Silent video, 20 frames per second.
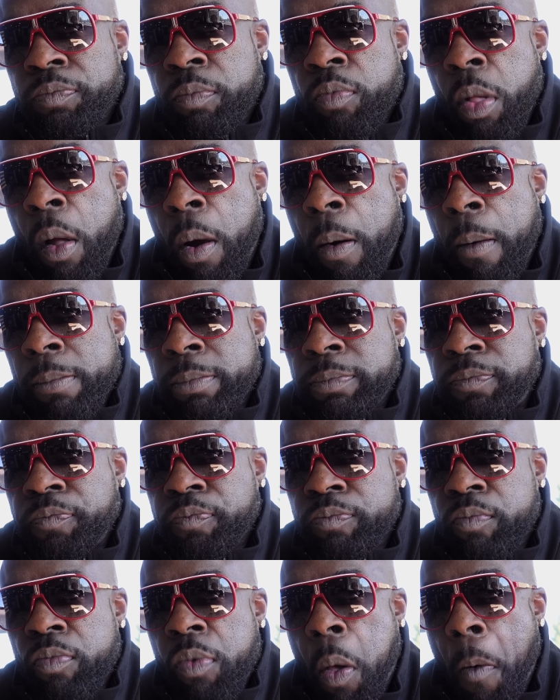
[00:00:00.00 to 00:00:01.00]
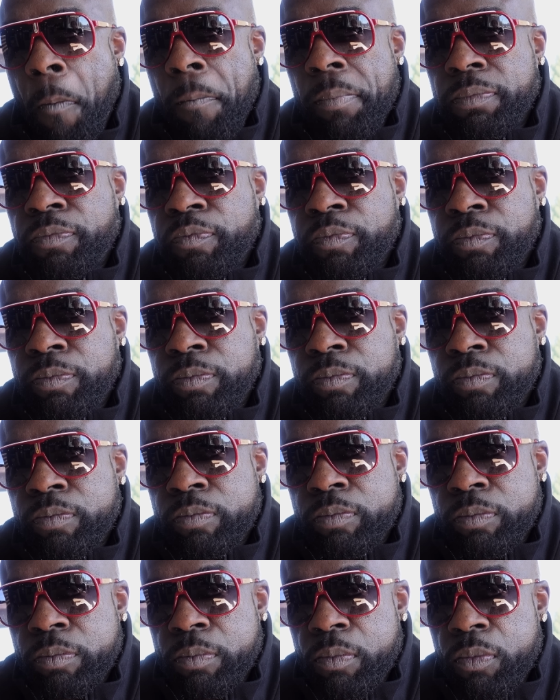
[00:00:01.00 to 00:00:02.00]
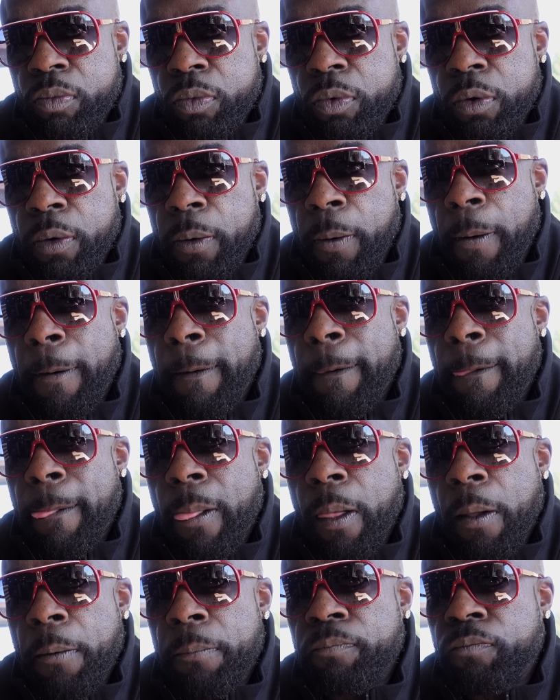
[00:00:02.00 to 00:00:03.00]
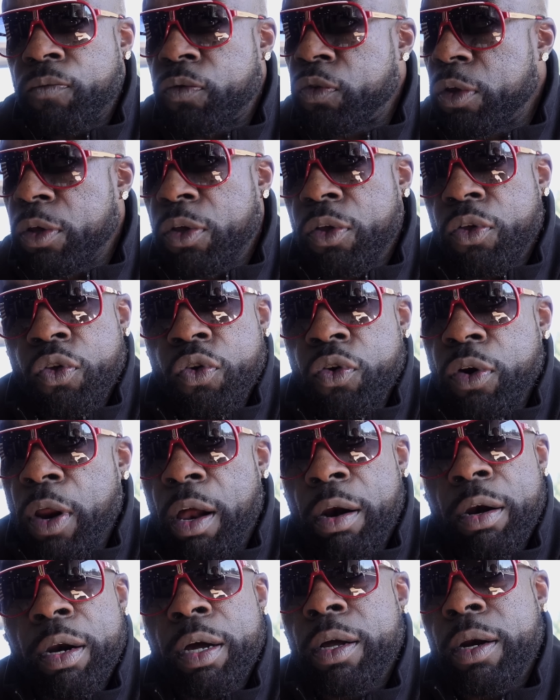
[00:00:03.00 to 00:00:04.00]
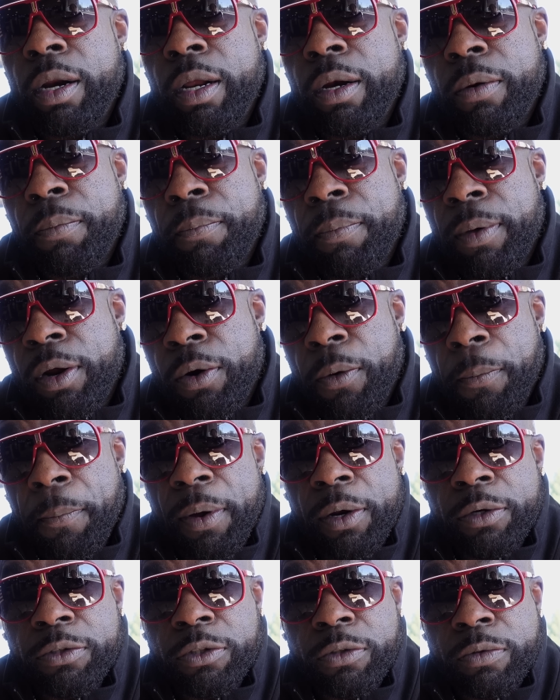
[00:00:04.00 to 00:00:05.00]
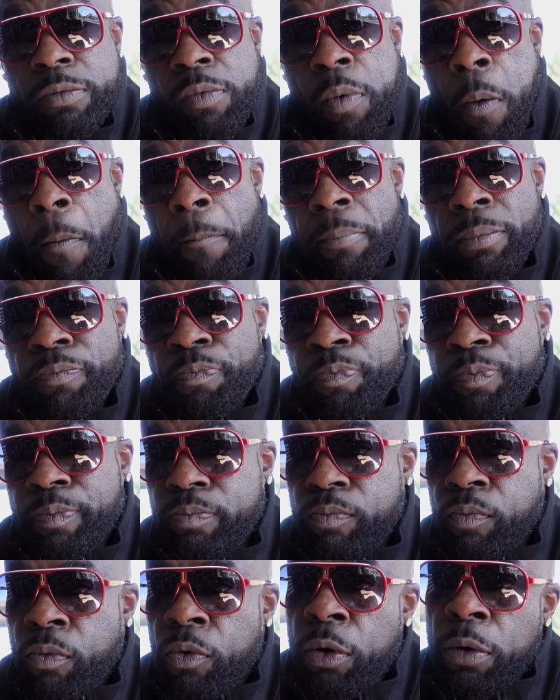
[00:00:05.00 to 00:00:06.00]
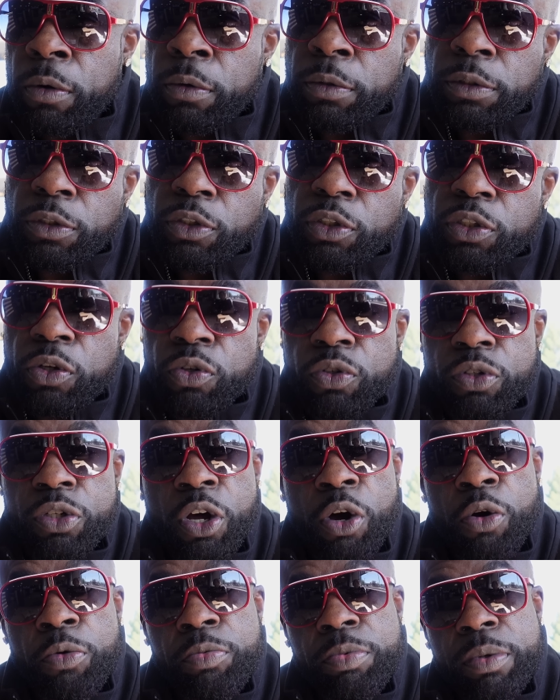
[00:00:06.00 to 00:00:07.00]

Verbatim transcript: they said on the internet, you rich. Just come in and buy as many as you want. See, you're not looking at the bigger picture. What's the bigger picture? So dope